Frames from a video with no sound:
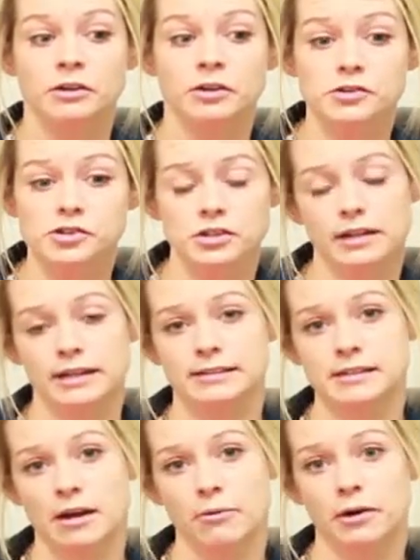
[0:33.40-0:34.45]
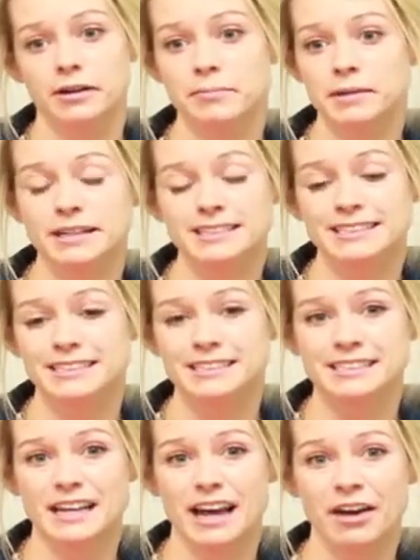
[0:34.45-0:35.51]
usually it's not working because
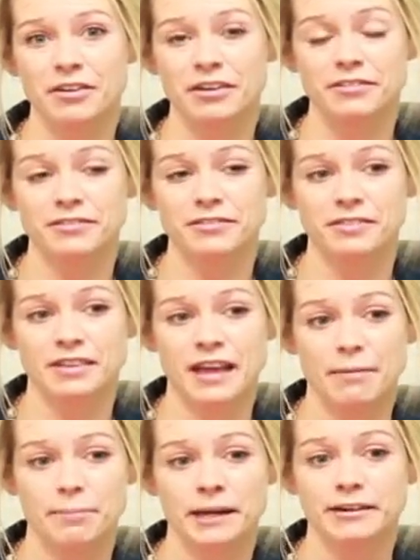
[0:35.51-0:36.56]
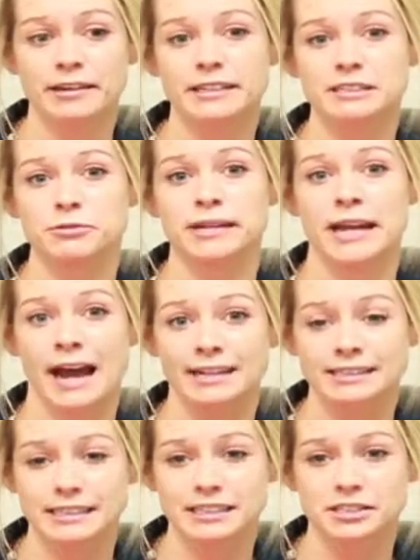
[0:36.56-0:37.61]
it's out of, that parent is
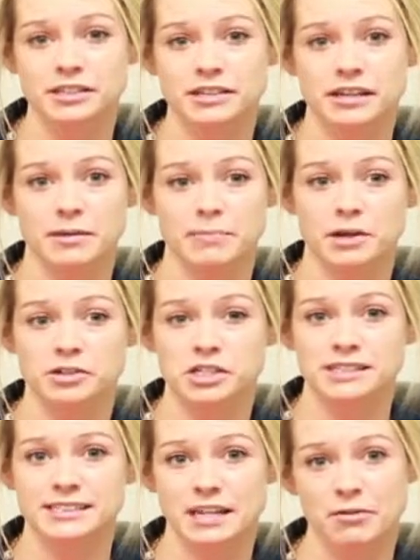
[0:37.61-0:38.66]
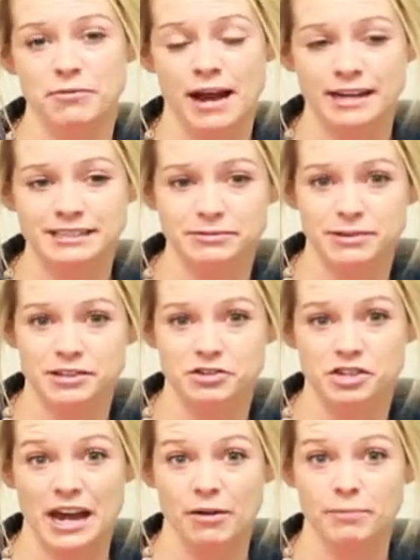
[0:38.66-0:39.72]
reacting to the emotions that arise when their
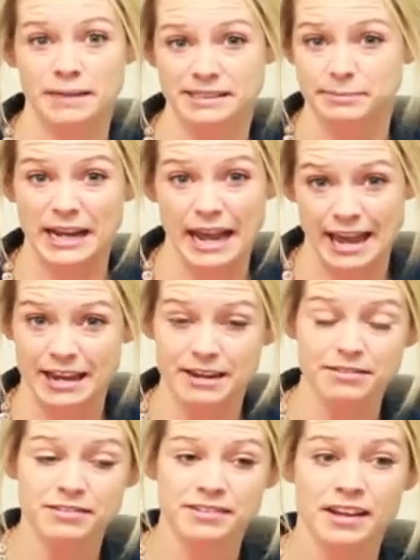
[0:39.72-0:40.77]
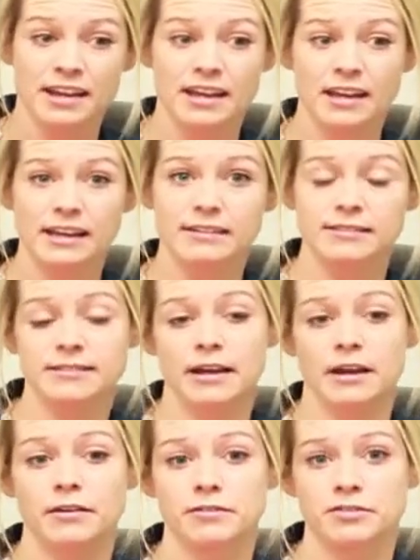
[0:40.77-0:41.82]
child misbehaves
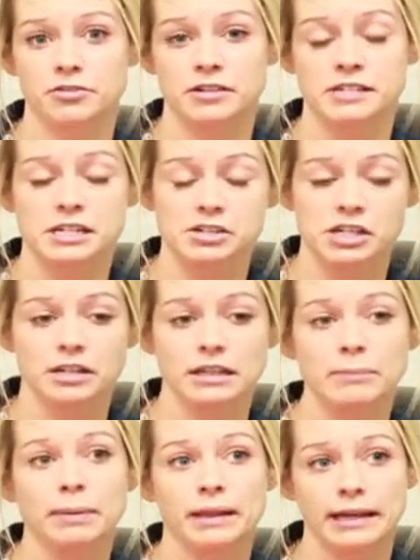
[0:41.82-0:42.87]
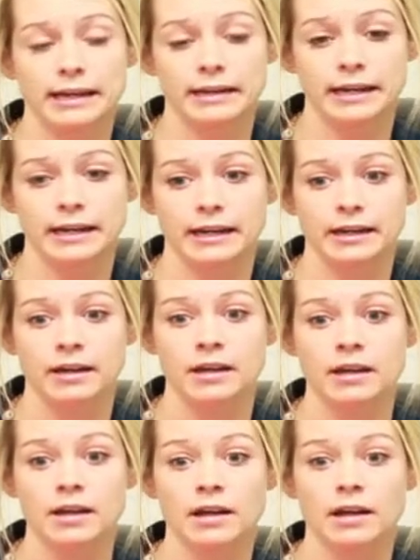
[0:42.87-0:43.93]
instead of strategically planning
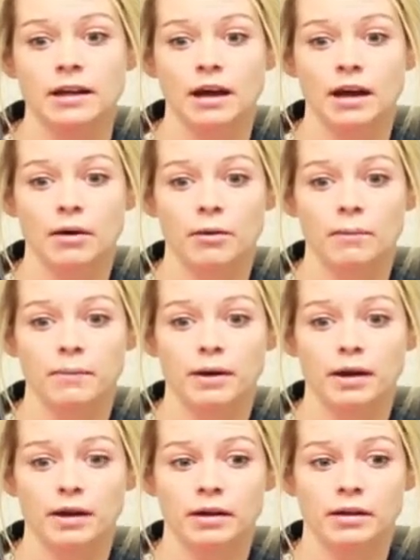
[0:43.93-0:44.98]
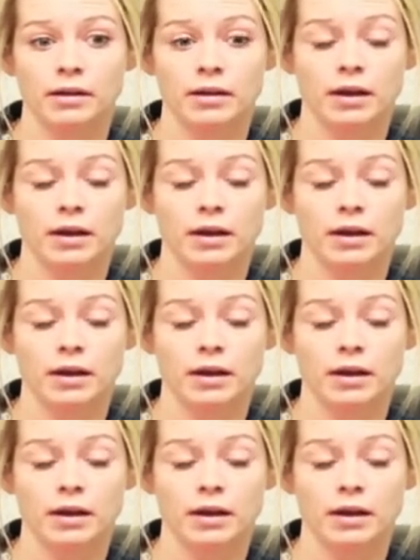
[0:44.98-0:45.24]
a